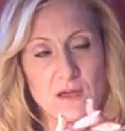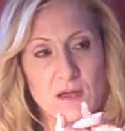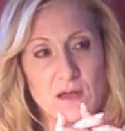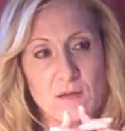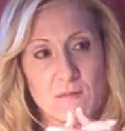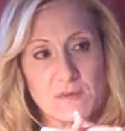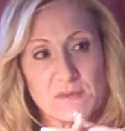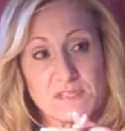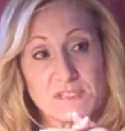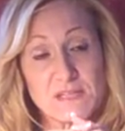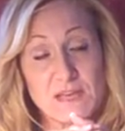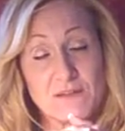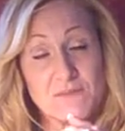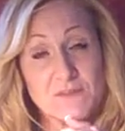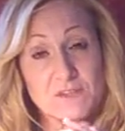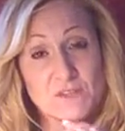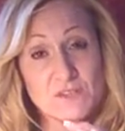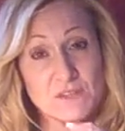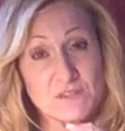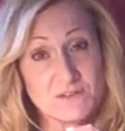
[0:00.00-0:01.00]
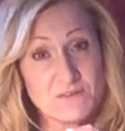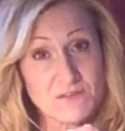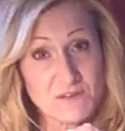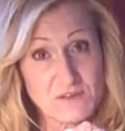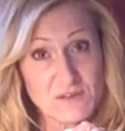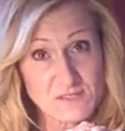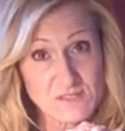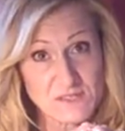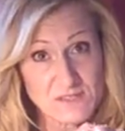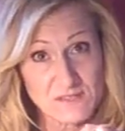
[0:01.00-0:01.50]
Esophageal
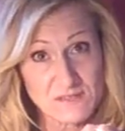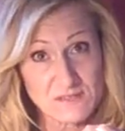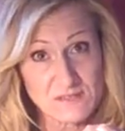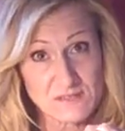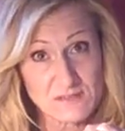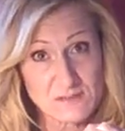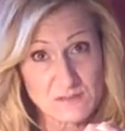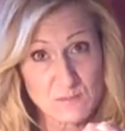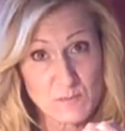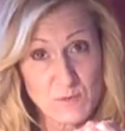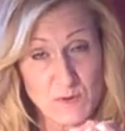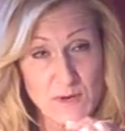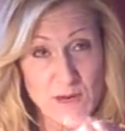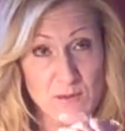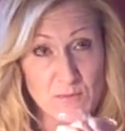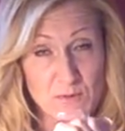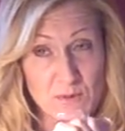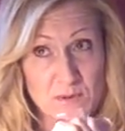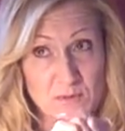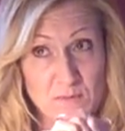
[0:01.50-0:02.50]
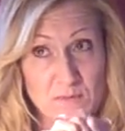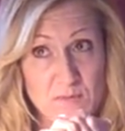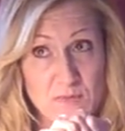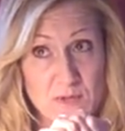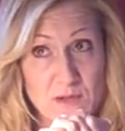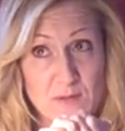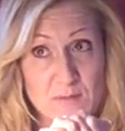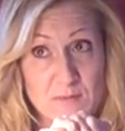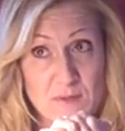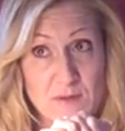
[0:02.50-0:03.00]
varices is a
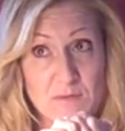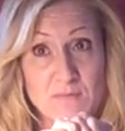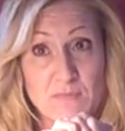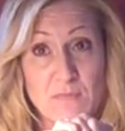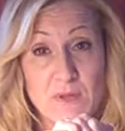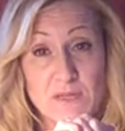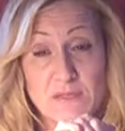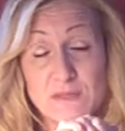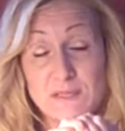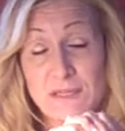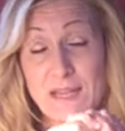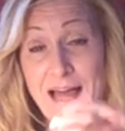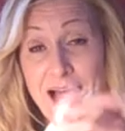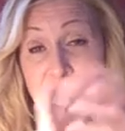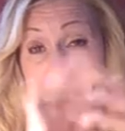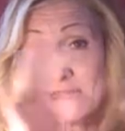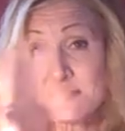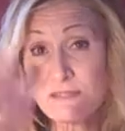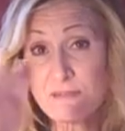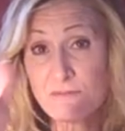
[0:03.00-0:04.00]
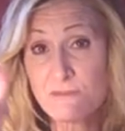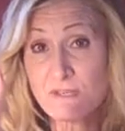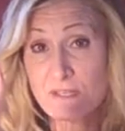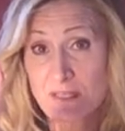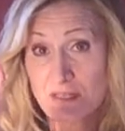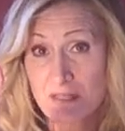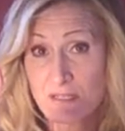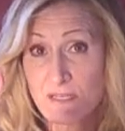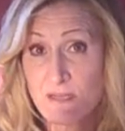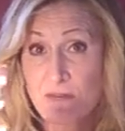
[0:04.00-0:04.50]
problem, and lots of
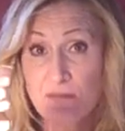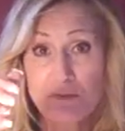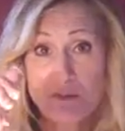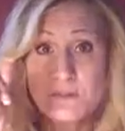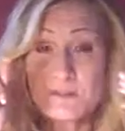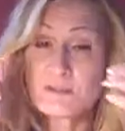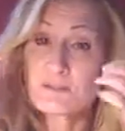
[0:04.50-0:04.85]
this stuff